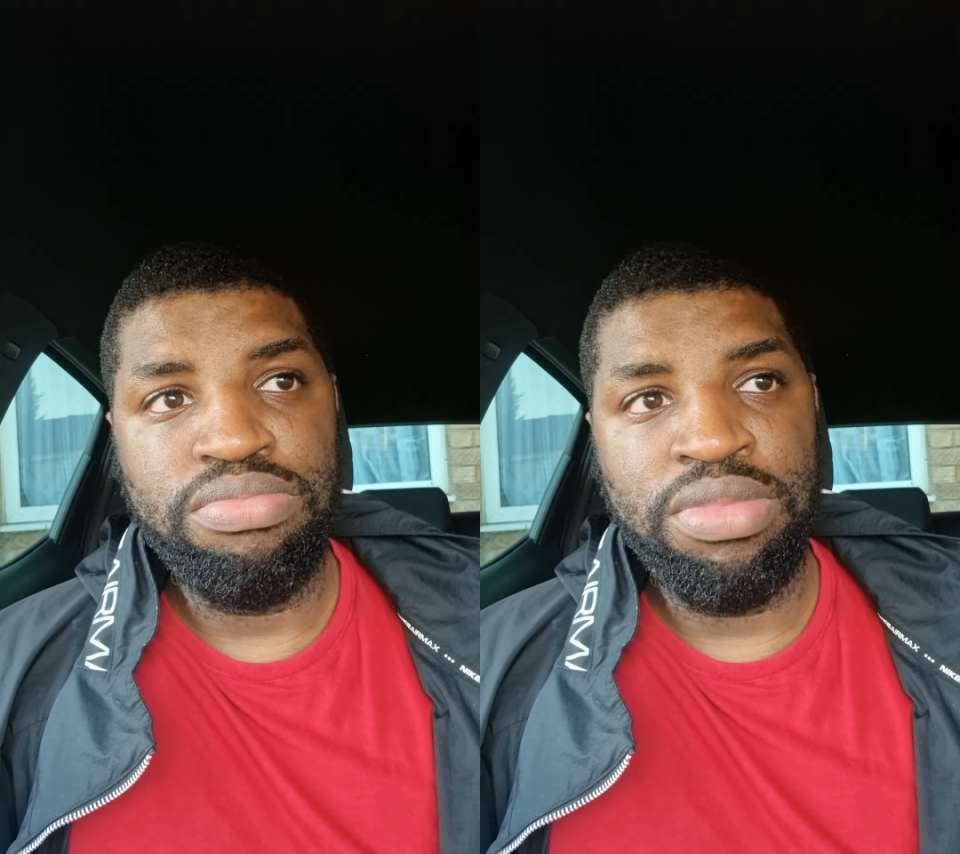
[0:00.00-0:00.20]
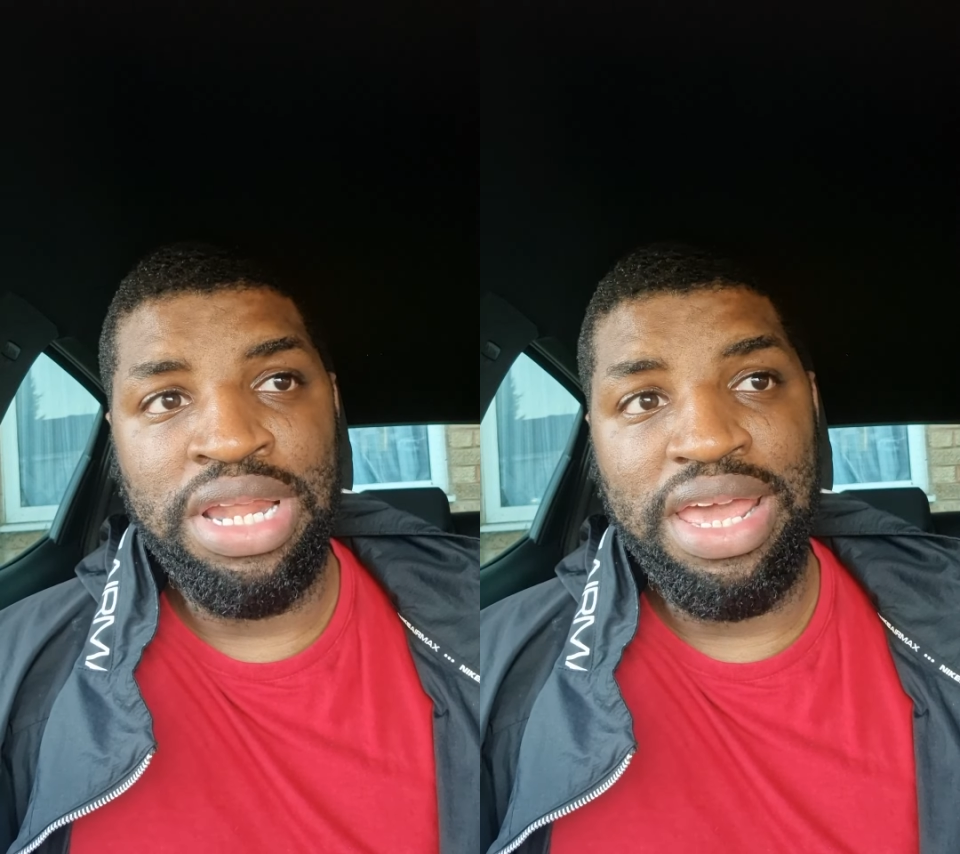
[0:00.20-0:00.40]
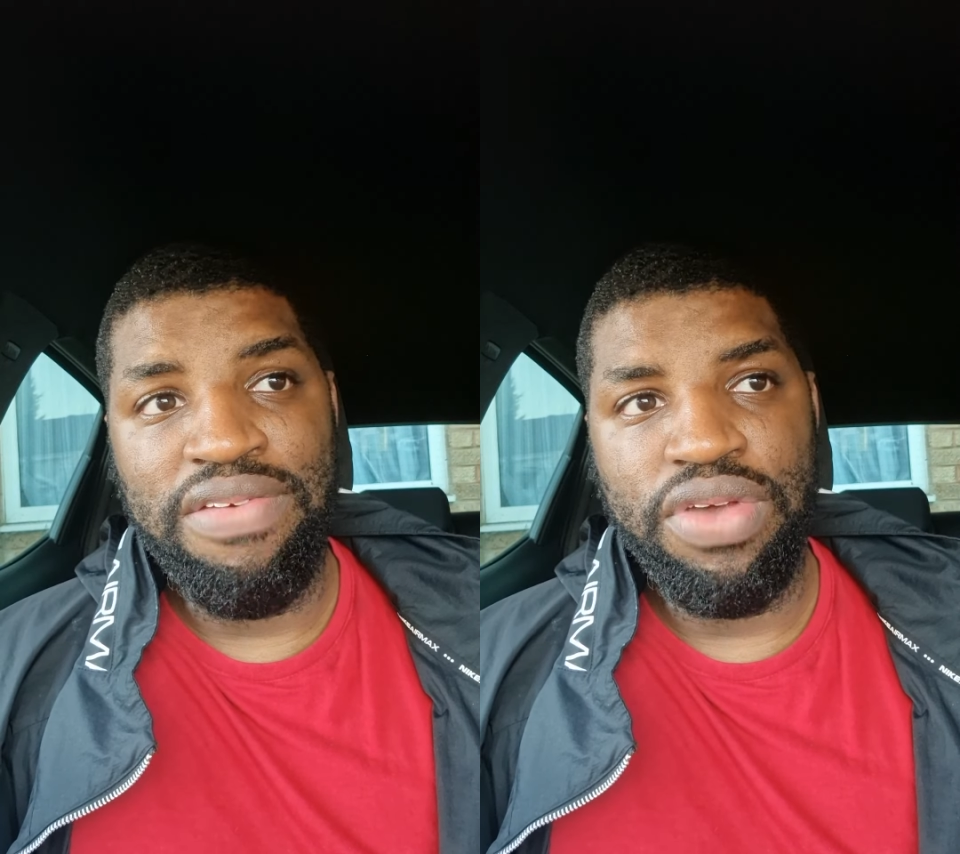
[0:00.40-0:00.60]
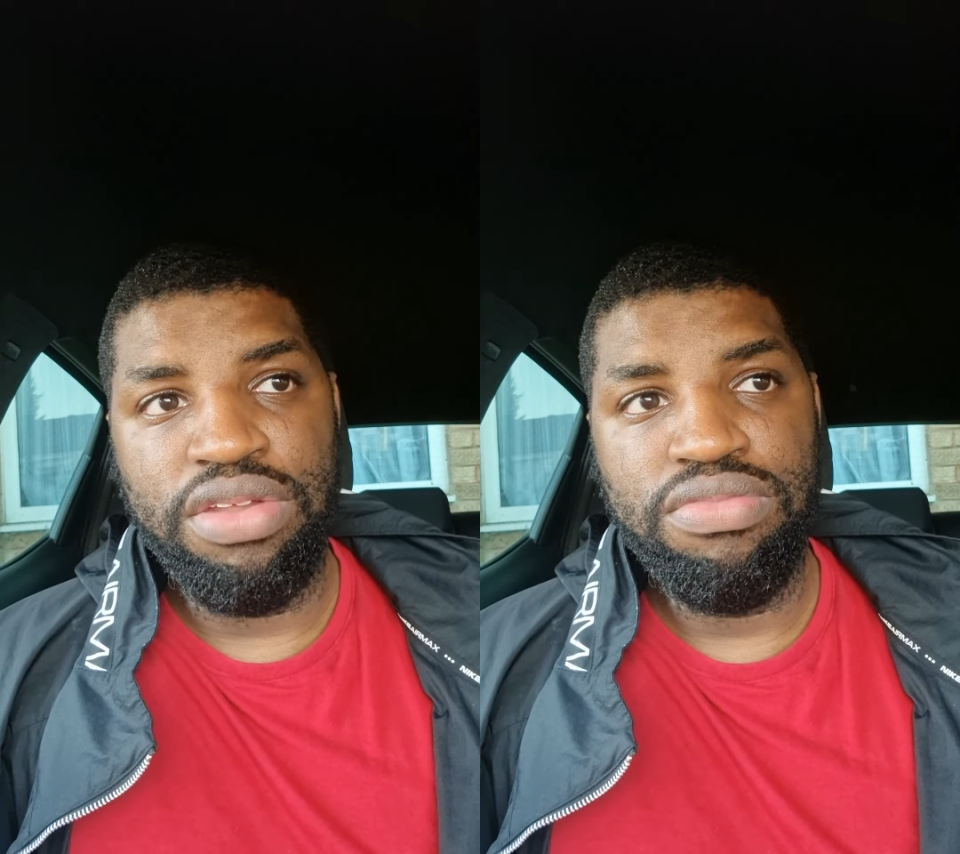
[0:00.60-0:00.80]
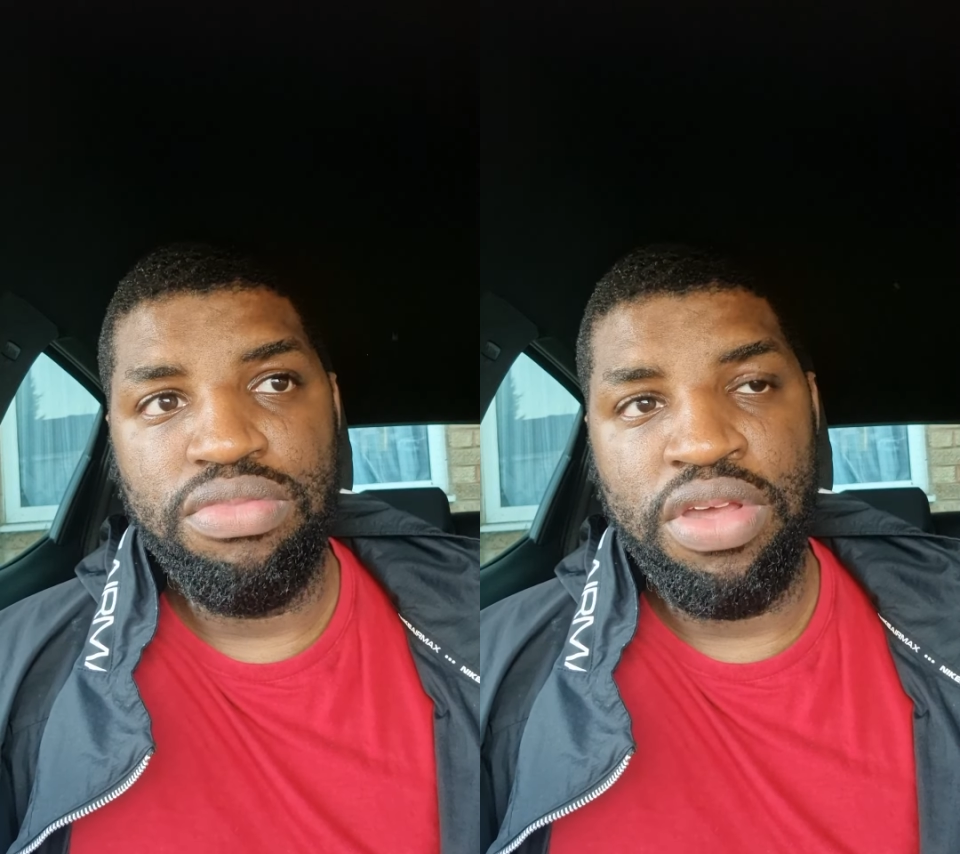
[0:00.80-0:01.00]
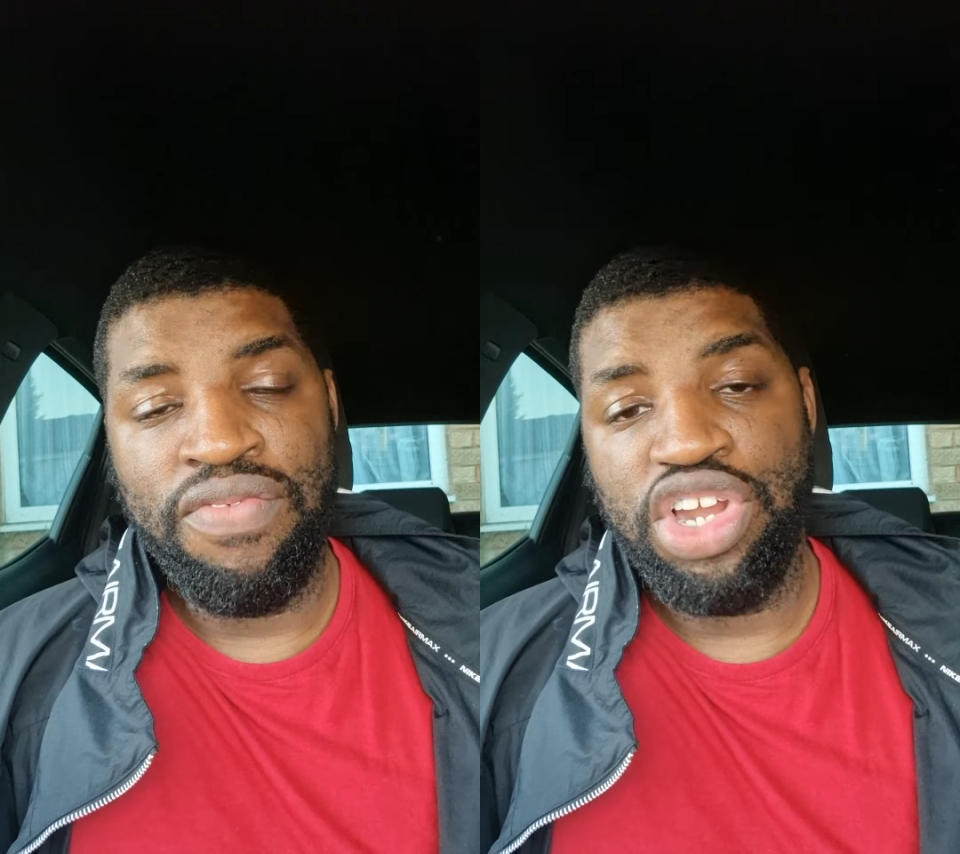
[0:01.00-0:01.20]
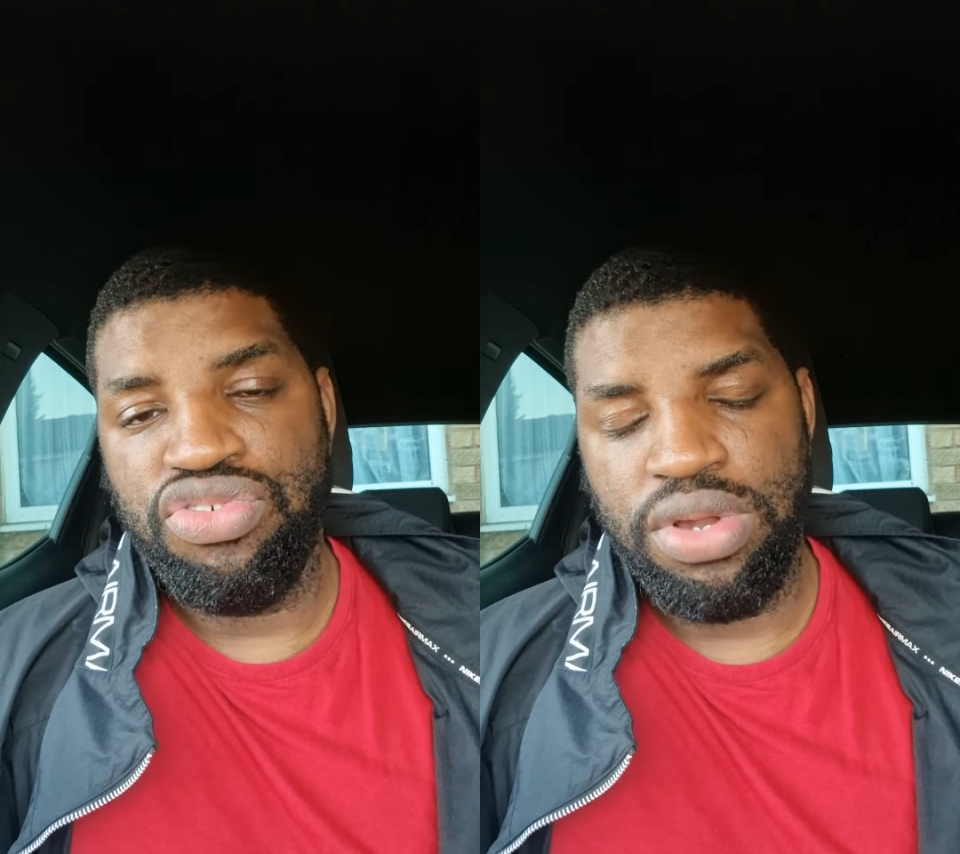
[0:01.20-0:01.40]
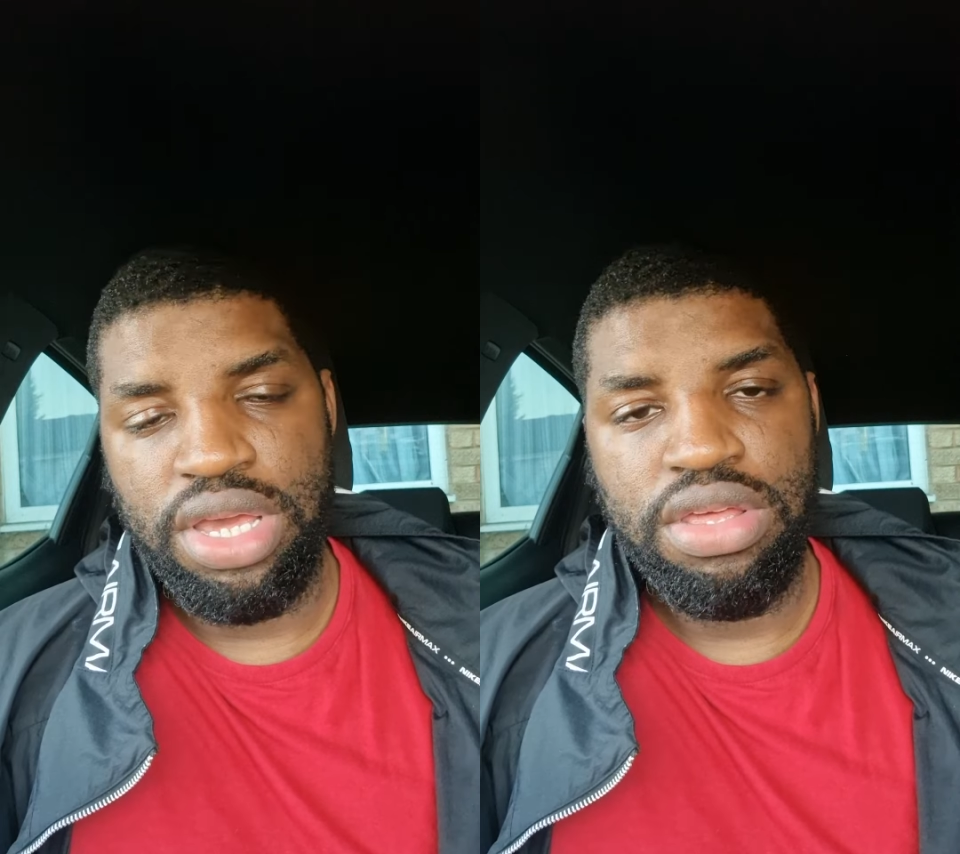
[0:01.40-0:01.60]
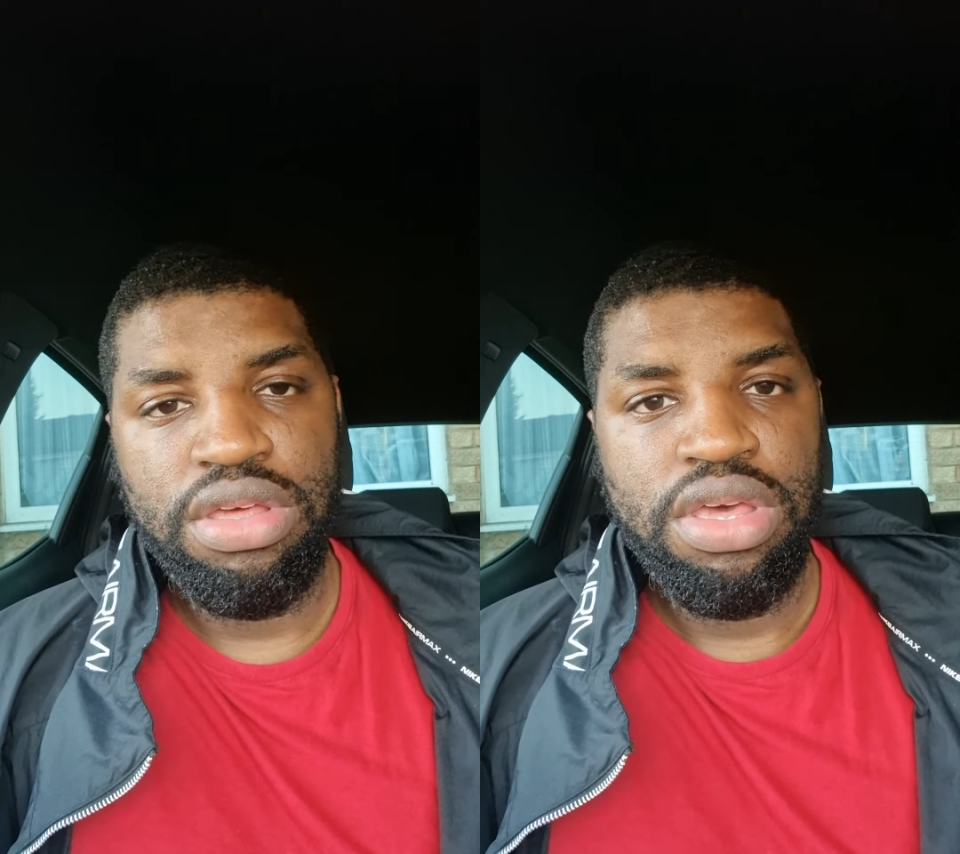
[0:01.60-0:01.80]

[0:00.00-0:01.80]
leaving eventually,